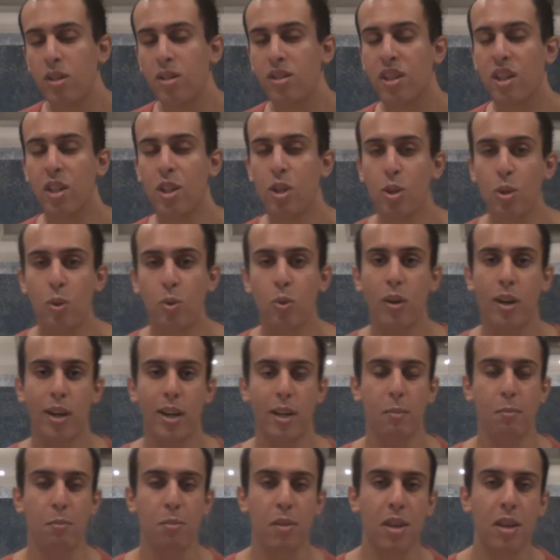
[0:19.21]
is a new
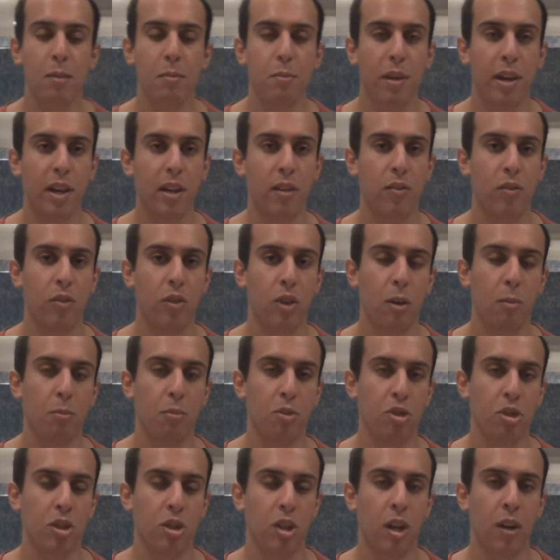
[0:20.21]
IP by
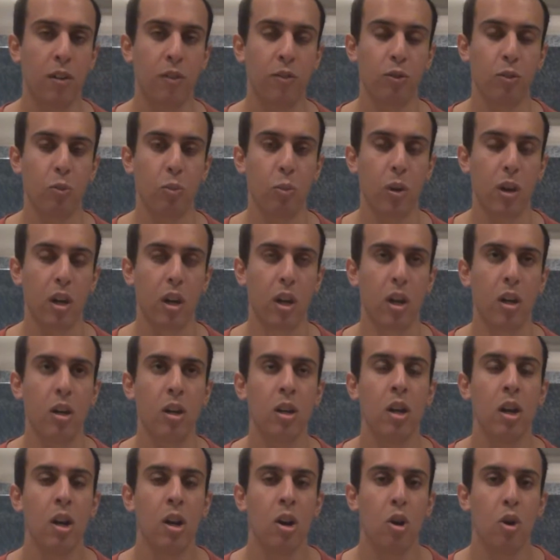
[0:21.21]
From
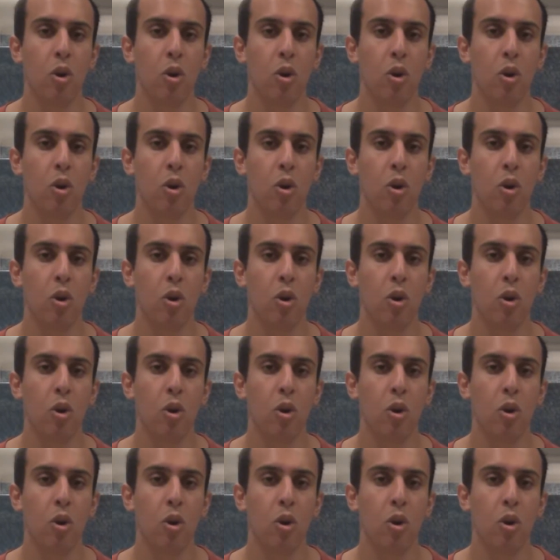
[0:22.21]
Software,